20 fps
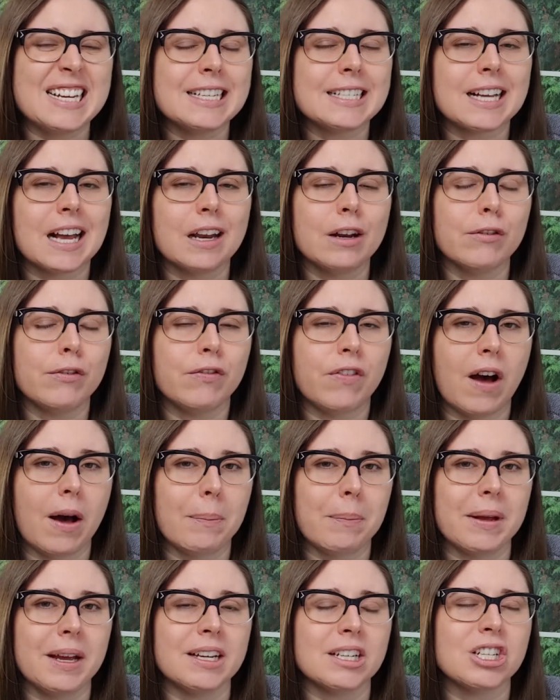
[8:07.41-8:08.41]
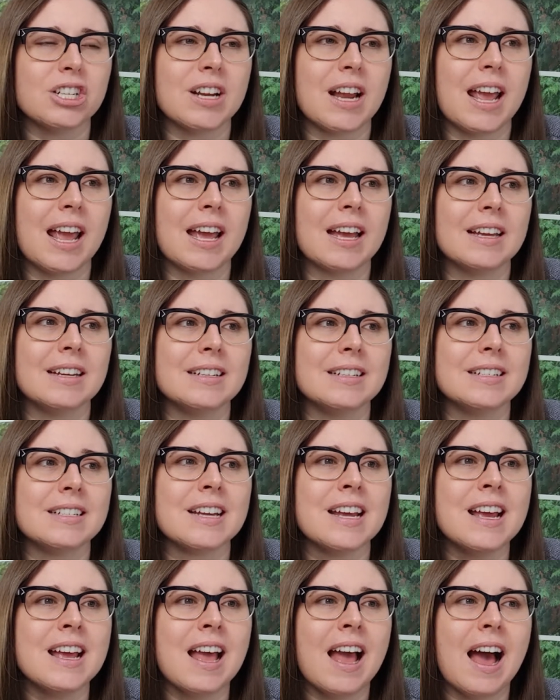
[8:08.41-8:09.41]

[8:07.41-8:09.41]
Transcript: He's kind of foppish, and